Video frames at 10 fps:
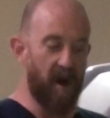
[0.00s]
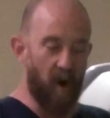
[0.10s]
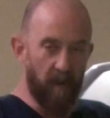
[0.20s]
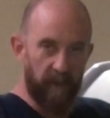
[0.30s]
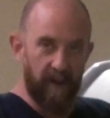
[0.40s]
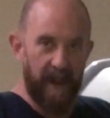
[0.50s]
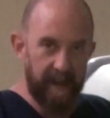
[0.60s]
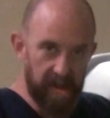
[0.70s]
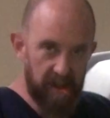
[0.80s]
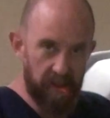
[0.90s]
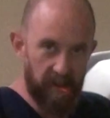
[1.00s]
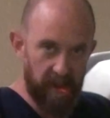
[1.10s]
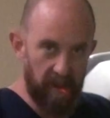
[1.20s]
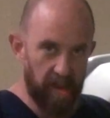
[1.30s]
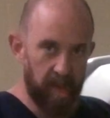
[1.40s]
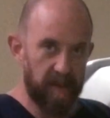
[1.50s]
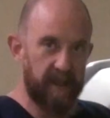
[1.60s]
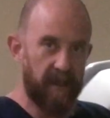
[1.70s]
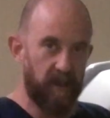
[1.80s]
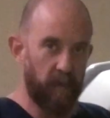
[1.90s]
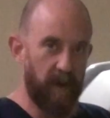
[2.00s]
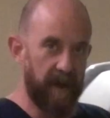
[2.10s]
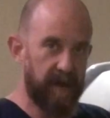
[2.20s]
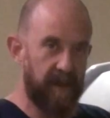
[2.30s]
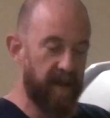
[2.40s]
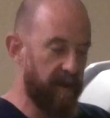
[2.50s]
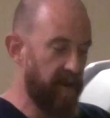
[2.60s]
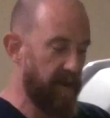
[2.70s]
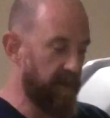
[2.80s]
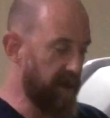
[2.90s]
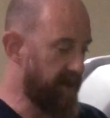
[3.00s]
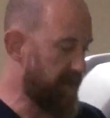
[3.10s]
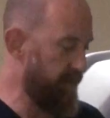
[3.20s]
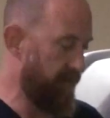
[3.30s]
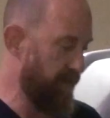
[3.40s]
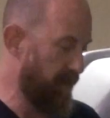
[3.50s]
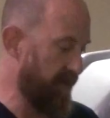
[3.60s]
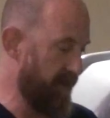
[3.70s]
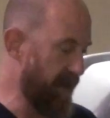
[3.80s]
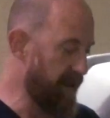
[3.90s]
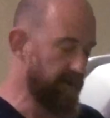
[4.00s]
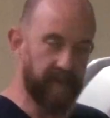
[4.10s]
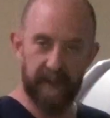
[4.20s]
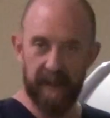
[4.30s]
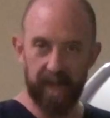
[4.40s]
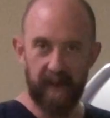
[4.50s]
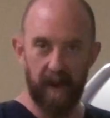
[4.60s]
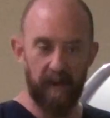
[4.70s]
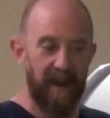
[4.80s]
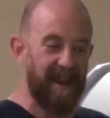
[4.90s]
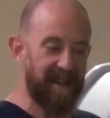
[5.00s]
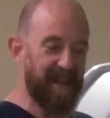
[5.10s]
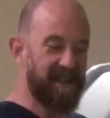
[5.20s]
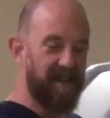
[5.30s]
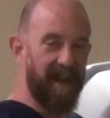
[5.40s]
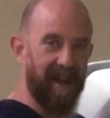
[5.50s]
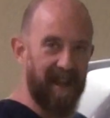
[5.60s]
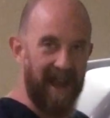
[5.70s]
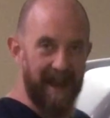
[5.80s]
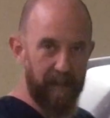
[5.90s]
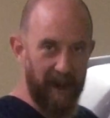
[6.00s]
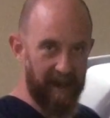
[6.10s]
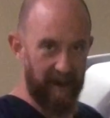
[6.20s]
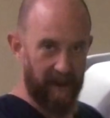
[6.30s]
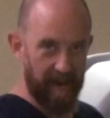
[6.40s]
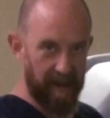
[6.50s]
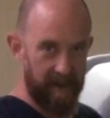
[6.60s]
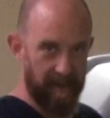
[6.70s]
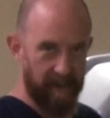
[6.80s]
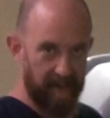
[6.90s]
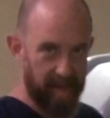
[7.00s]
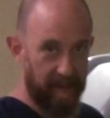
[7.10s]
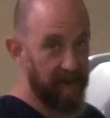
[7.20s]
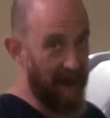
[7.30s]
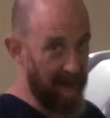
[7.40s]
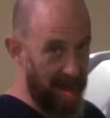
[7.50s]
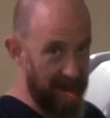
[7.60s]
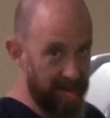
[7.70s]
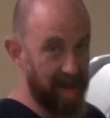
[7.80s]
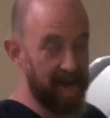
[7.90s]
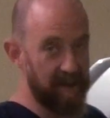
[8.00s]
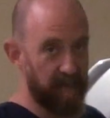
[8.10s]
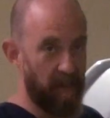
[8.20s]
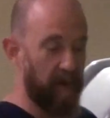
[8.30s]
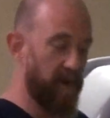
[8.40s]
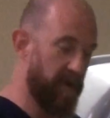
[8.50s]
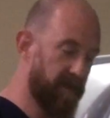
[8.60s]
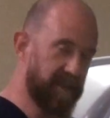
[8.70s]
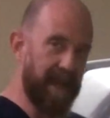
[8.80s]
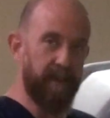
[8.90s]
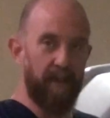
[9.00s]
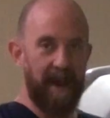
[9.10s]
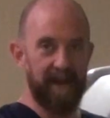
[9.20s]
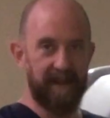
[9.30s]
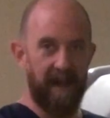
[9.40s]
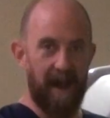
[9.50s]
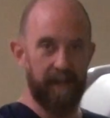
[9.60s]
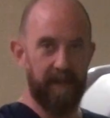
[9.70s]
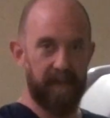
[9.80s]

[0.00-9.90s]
overlay that you can use with that comes from Civco. It's actually got a line painted on it. That line is for the table pad to stop,